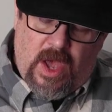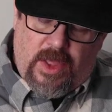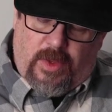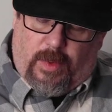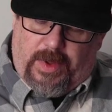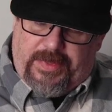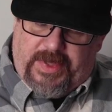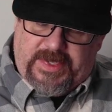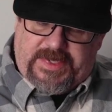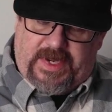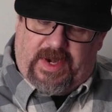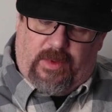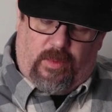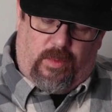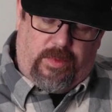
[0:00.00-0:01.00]
The one thing that
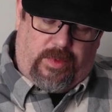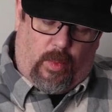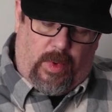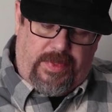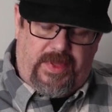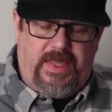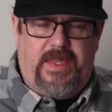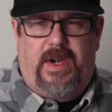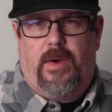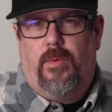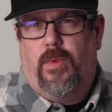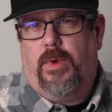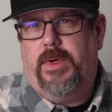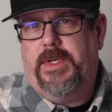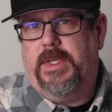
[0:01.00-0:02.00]
I
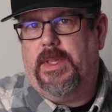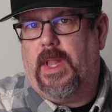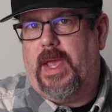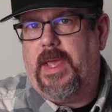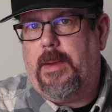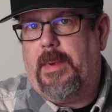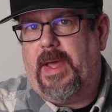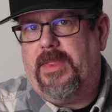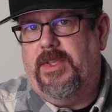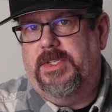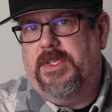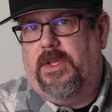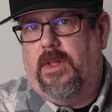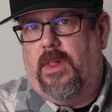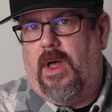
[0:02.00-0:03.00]
really did like about these
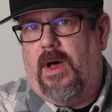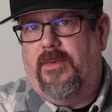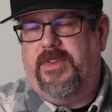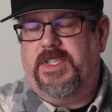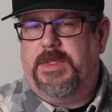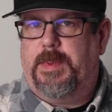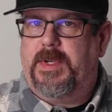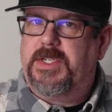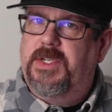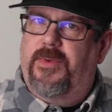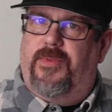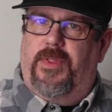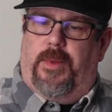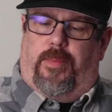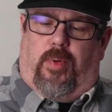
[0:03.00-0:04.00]
gloves, especially
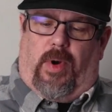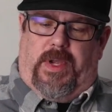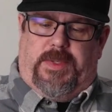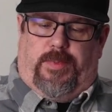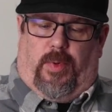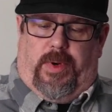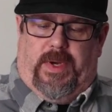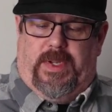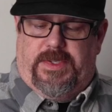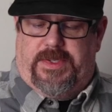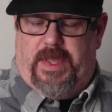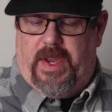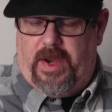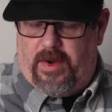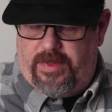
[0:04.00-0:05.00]
for the price point, is
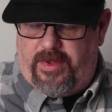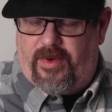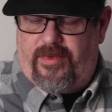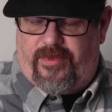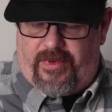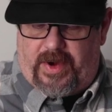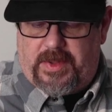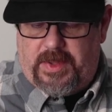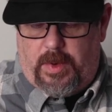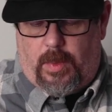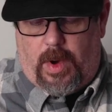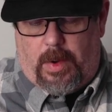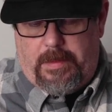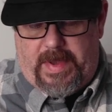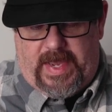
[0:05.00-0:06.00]
they're fairly
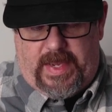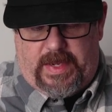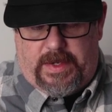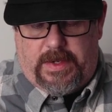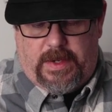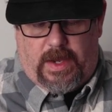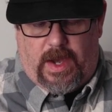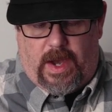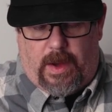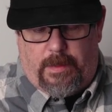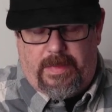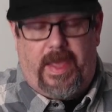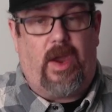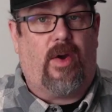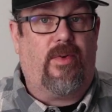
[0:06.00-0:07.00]
well made.
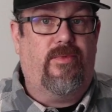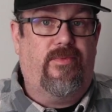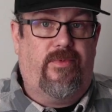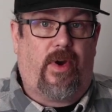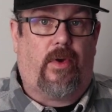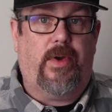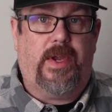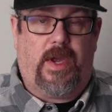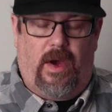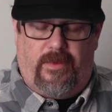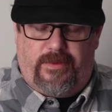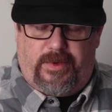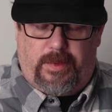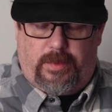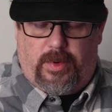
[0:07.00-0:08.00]
They are very
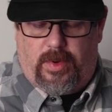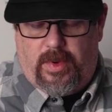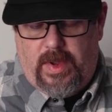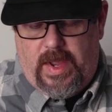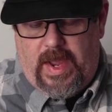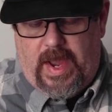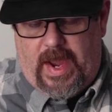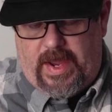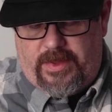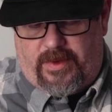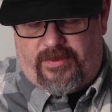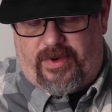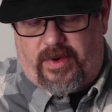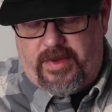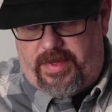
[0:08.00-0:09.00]
comfortable, and they're
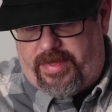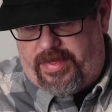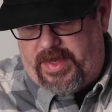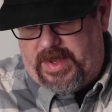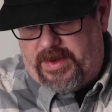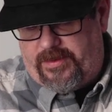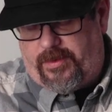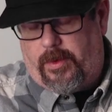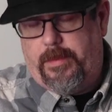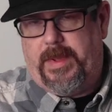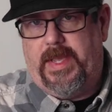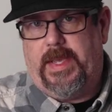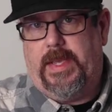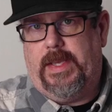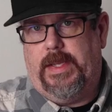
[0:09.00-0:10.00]
very thin for
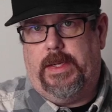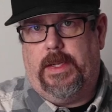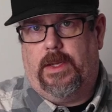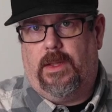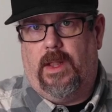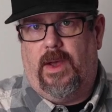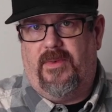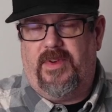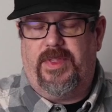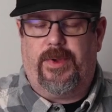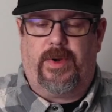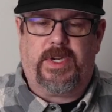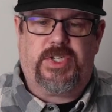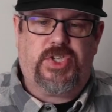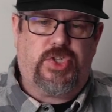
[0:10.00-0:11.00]
being a heated glove, and
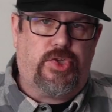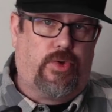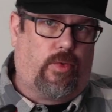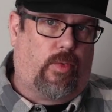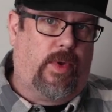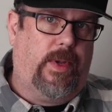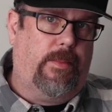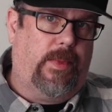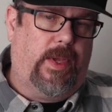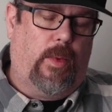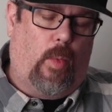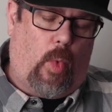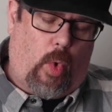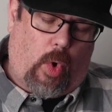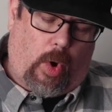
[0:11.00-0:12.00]
they're extremely
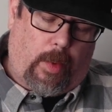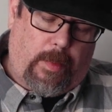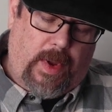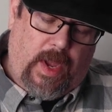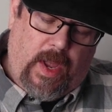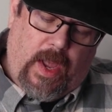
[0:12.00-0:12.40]
warm.